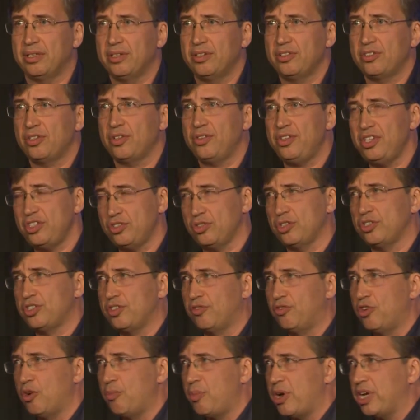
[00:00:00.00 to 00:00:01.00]
So these sorts
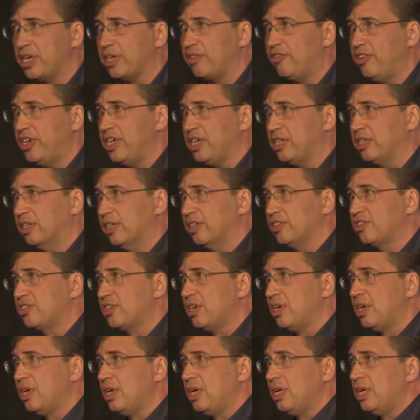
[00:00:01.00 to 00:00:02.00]
of robotic vehicles
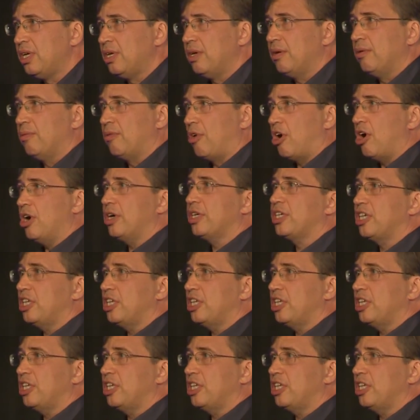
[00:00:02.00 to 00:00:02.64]
aren't